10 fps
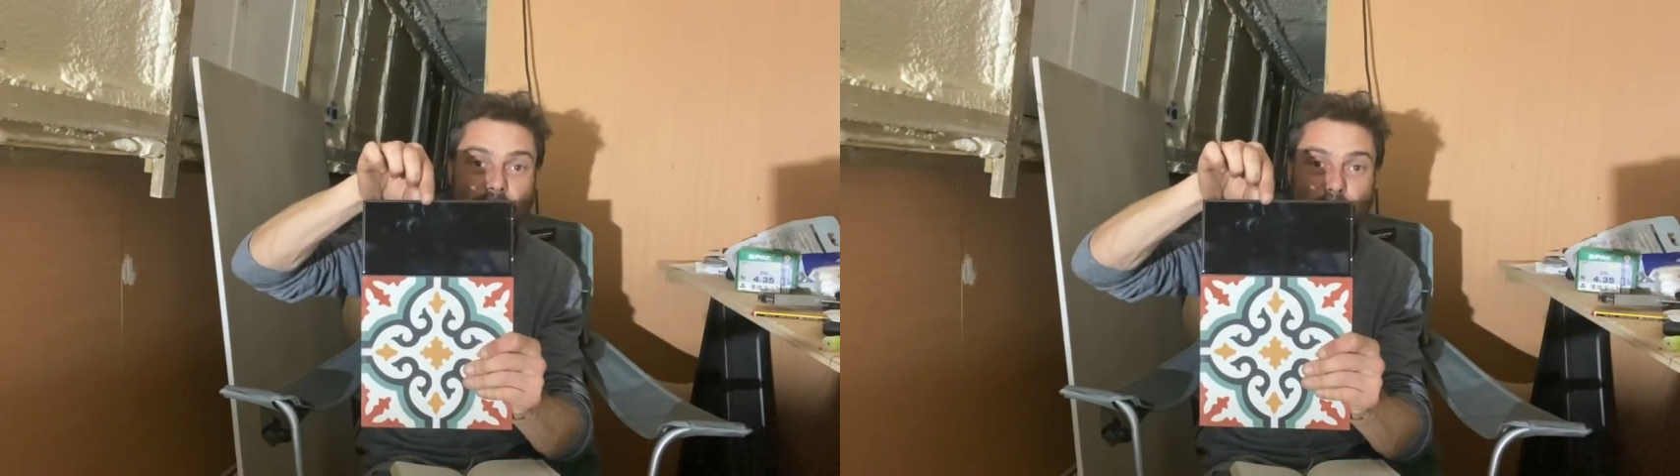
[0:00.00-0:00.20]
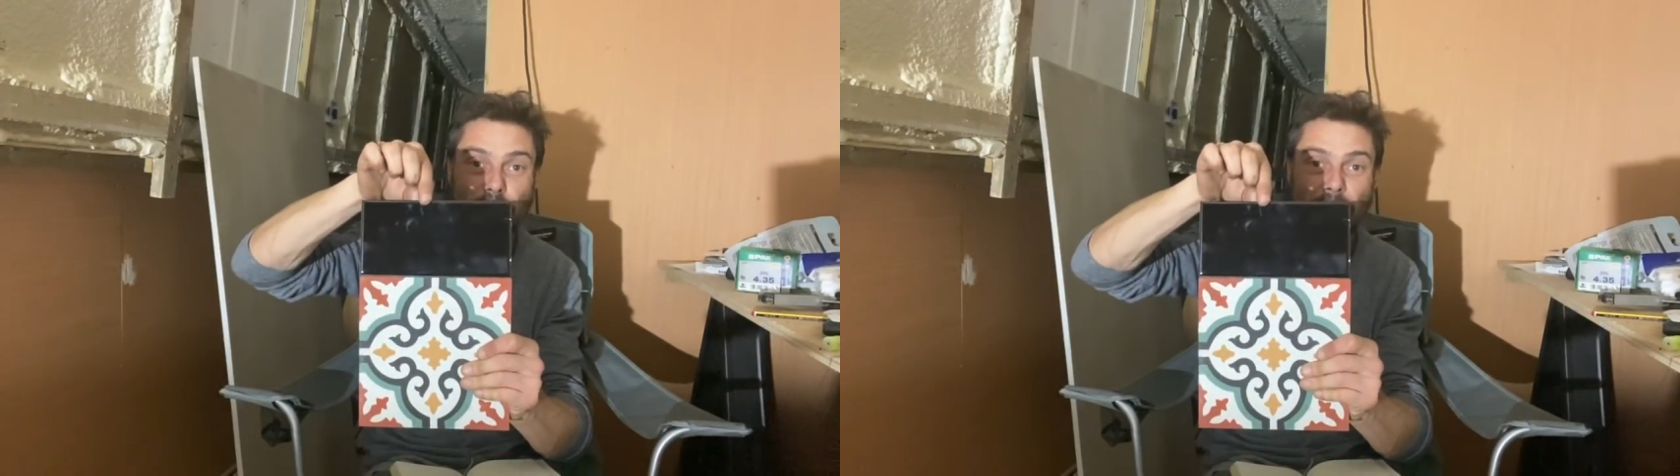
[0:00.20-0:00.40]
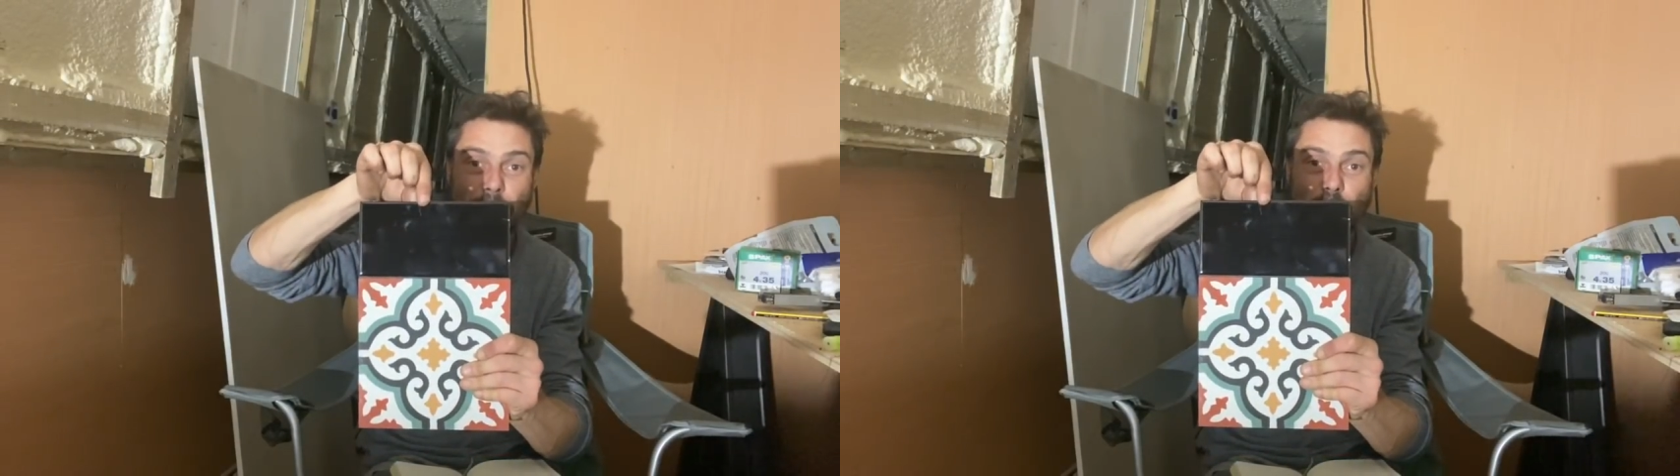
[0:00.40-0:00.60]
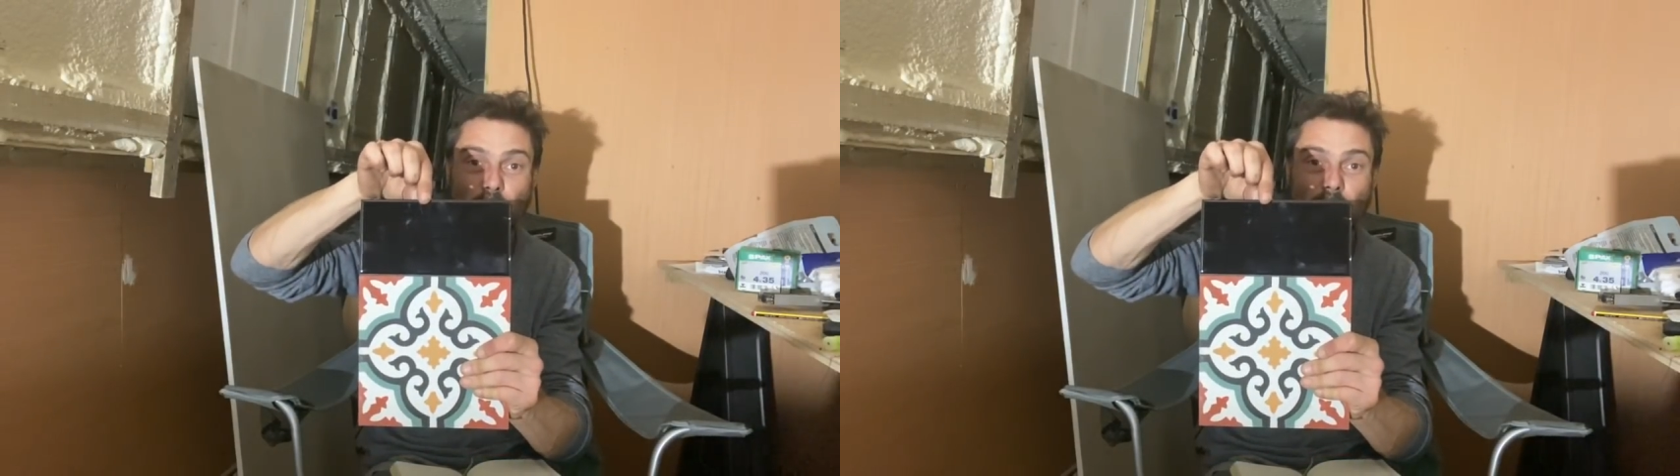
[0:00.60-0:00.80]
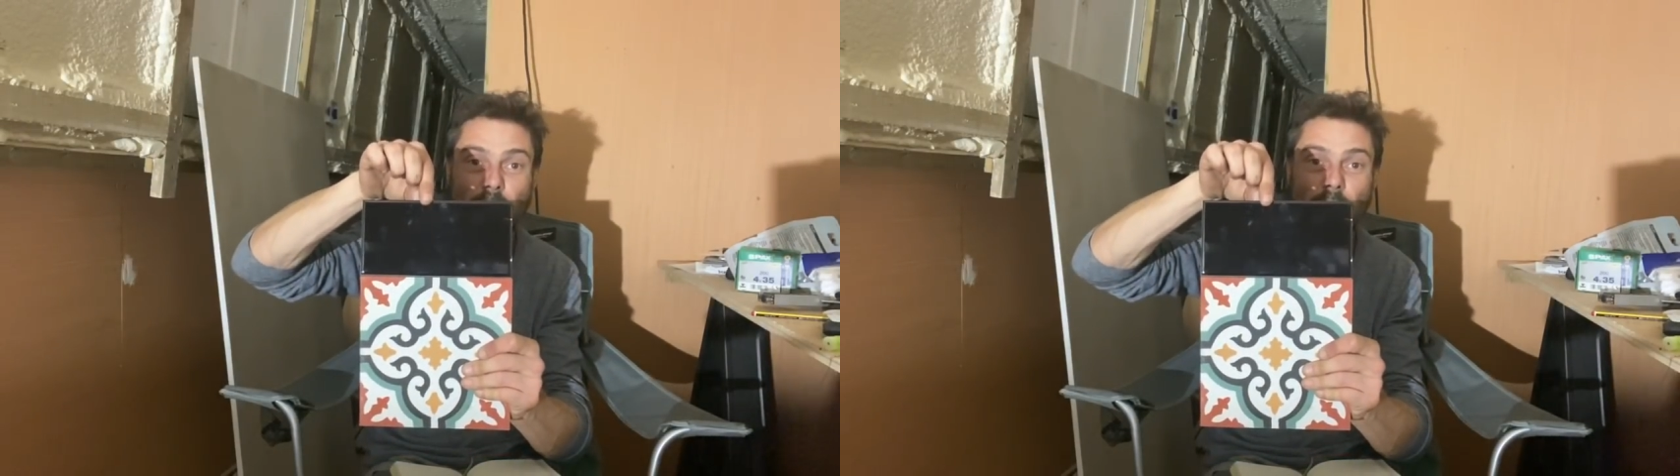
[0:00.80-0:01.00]
black
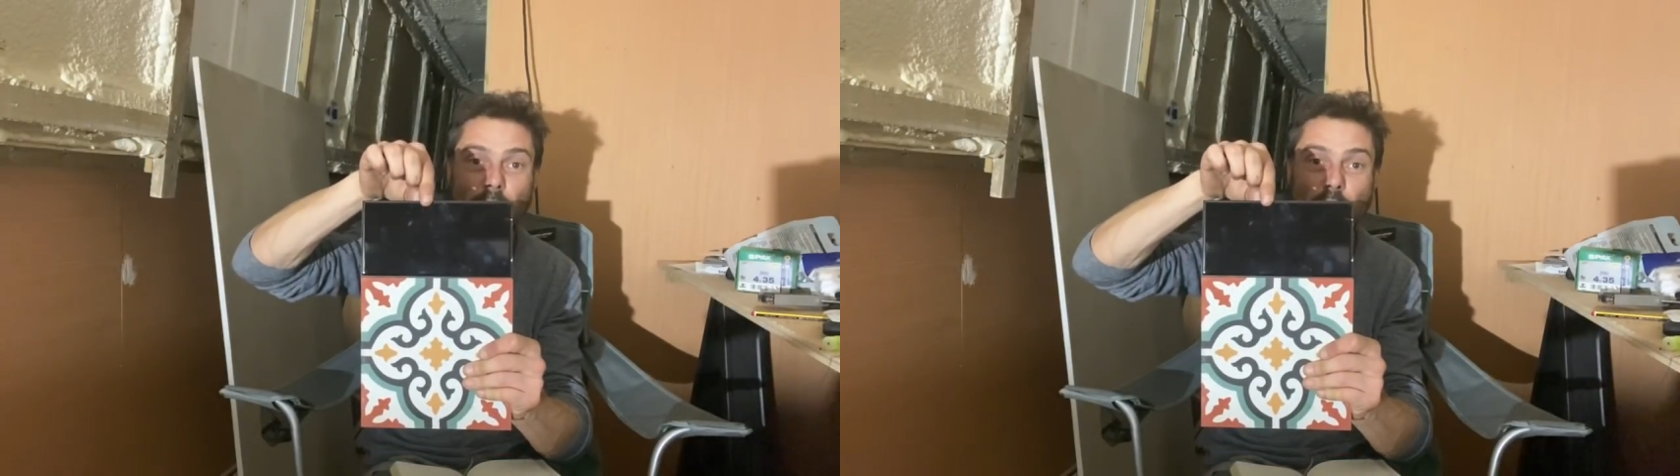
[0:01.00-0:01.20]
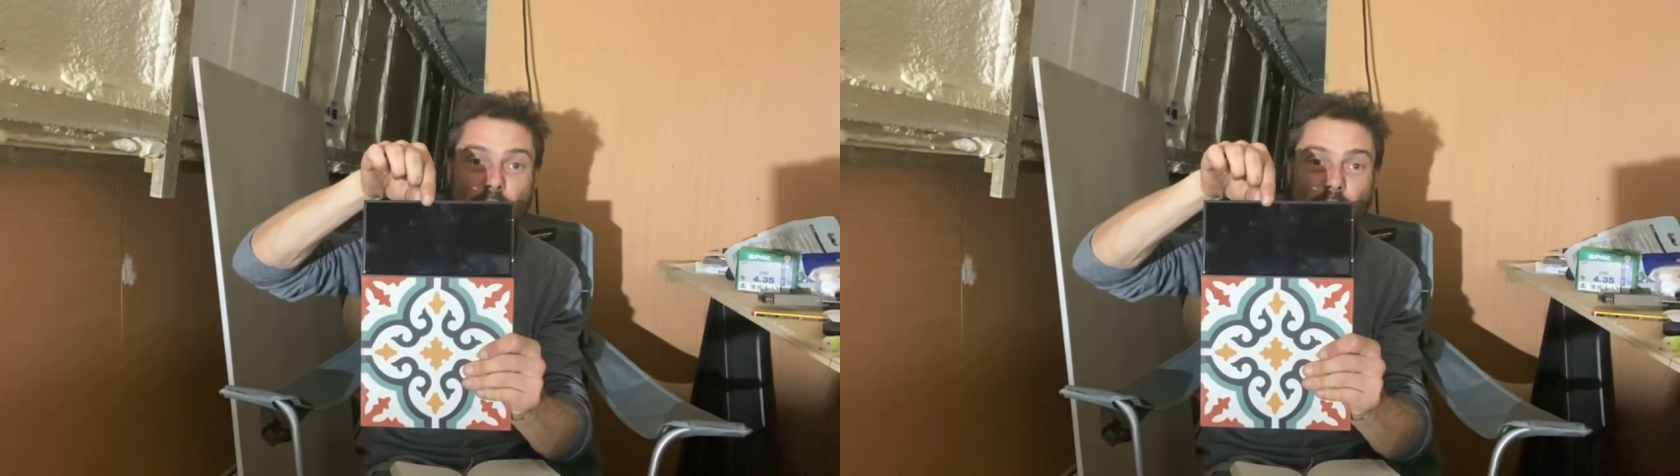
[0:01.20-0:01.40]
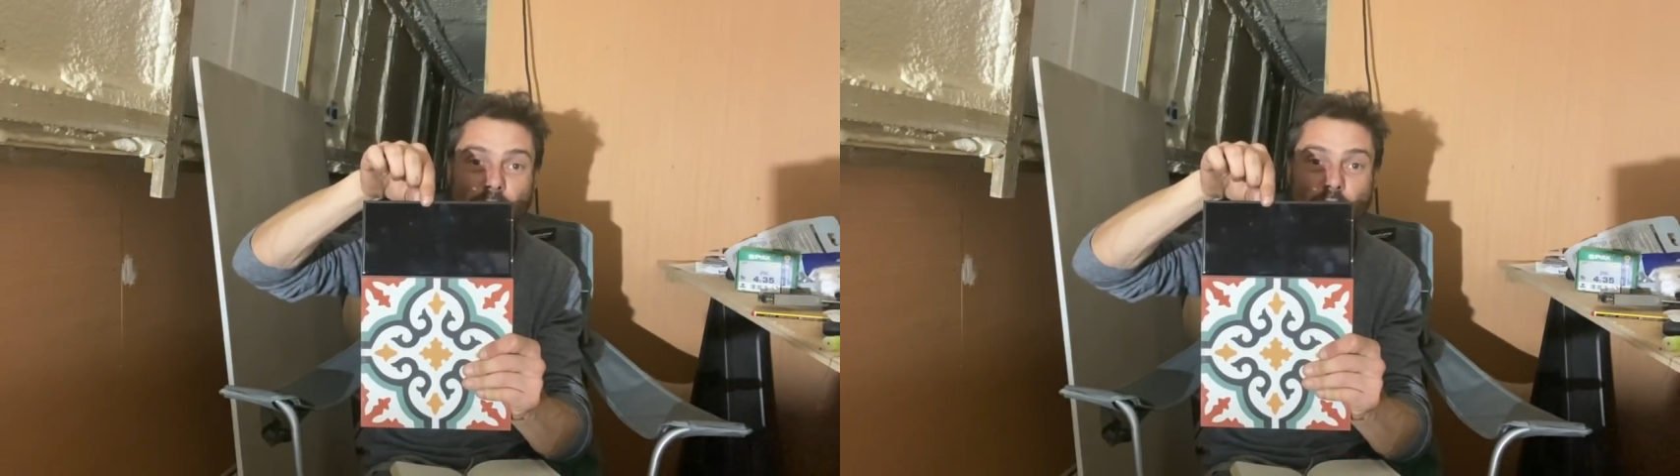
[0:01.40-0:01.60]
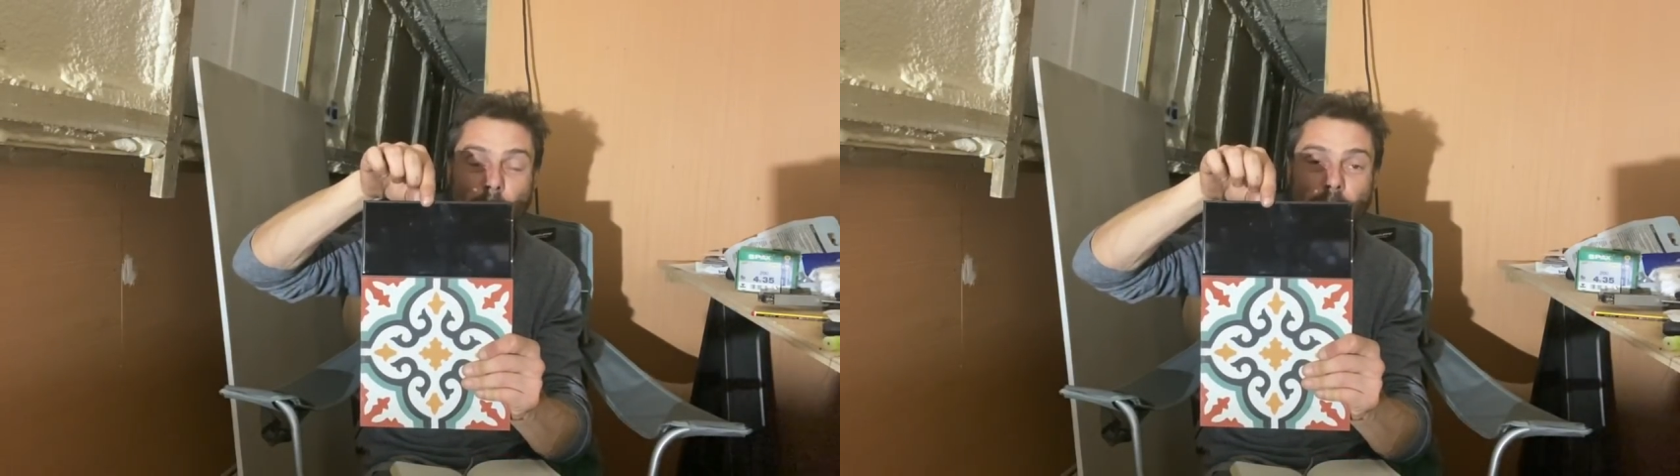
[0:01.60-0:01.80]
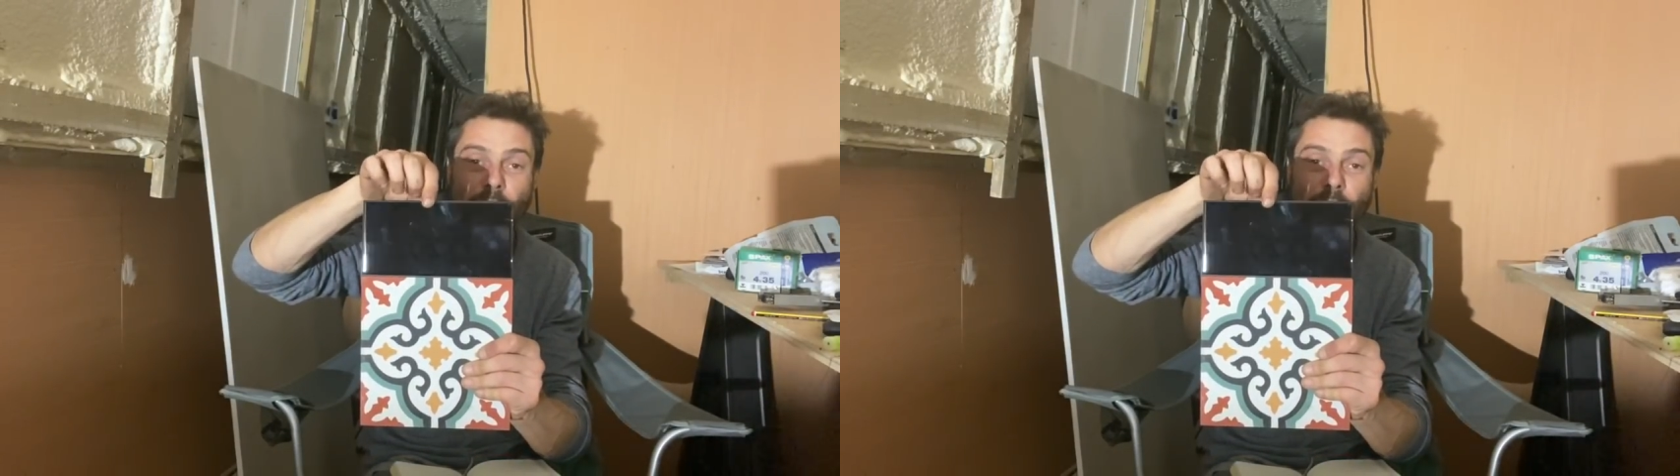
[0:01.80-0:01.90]
border over the top of